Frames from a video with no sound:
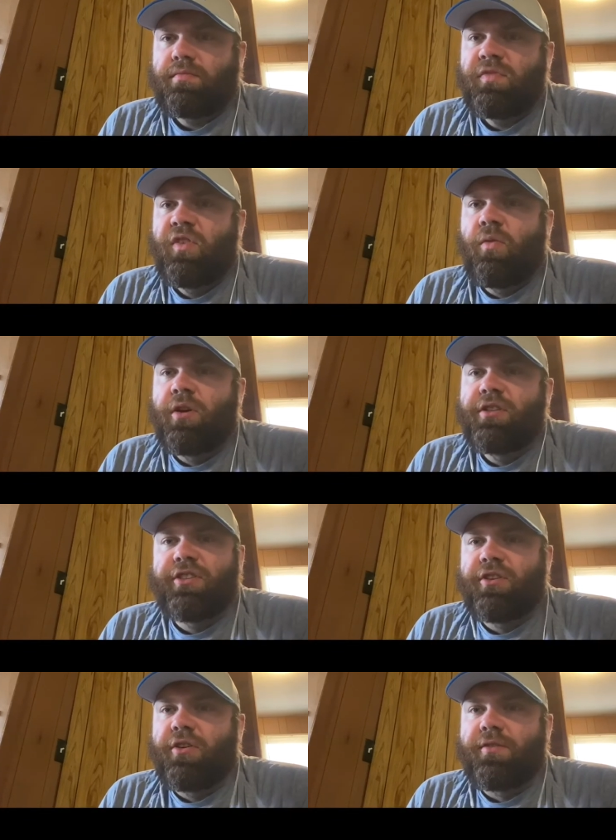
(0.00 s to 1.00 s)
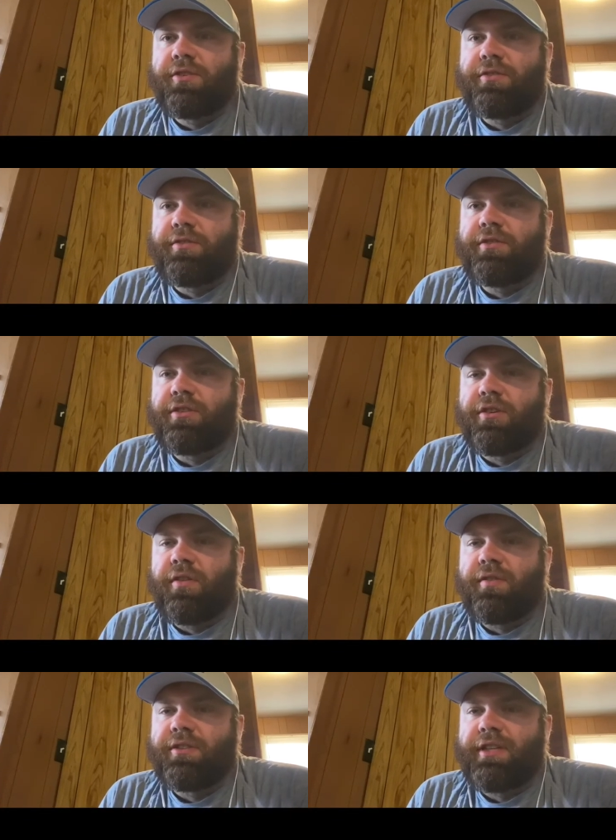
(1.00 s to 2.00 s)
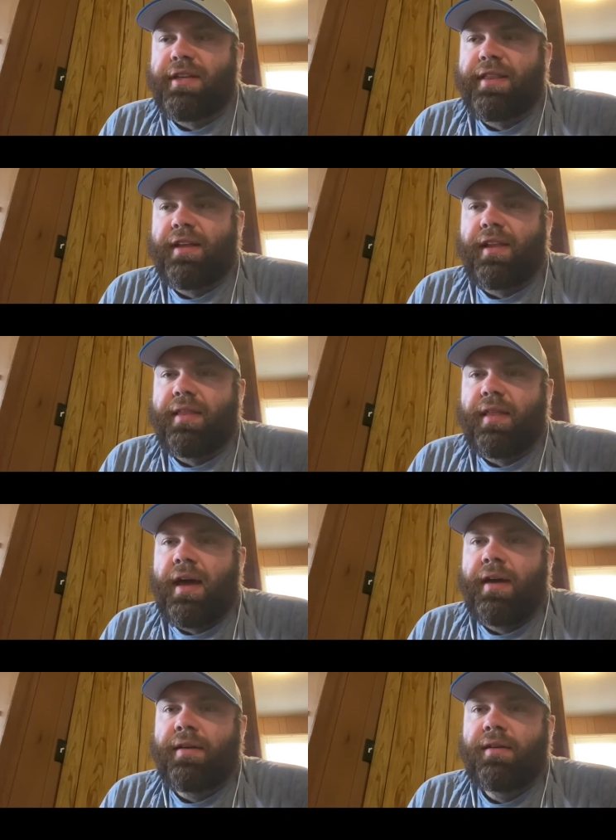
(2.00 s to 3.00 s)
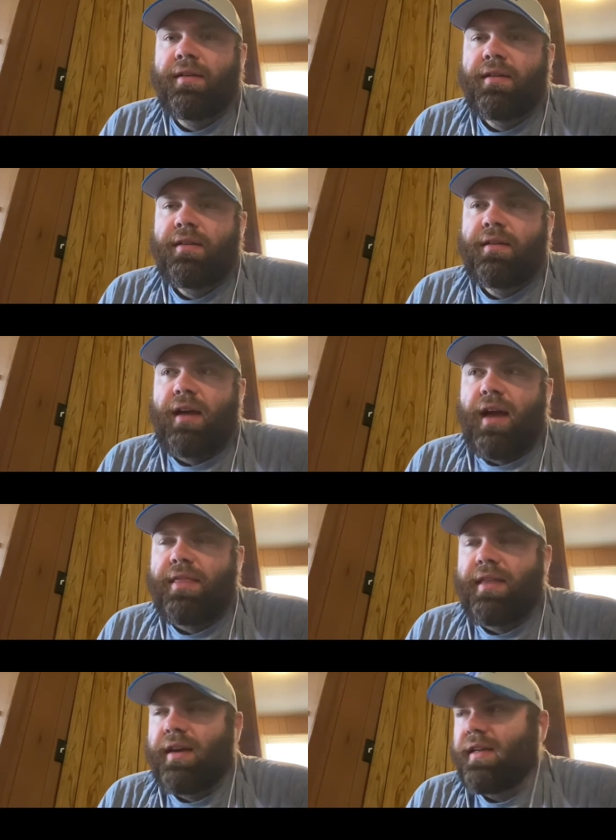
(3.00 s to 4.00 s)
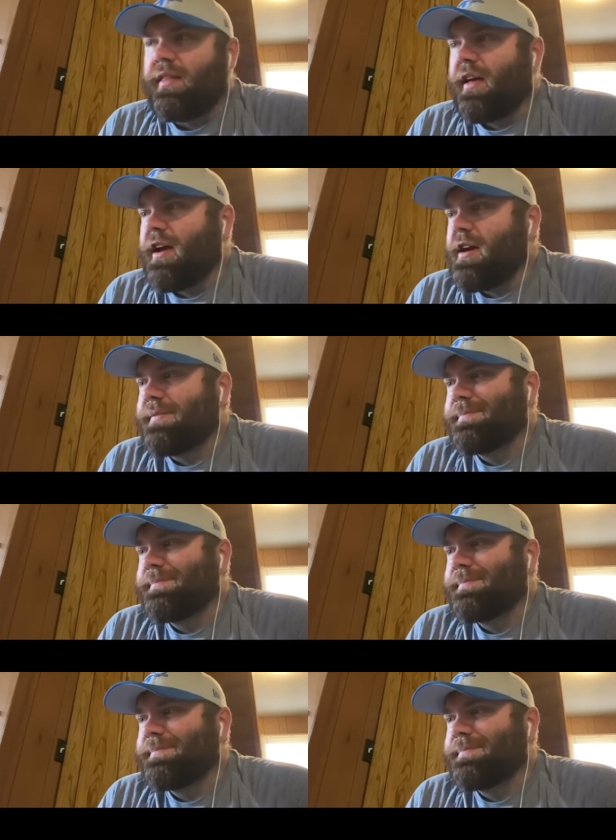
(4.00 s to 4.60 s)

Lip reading: one turnover, two turnovers, anything like that. I think that,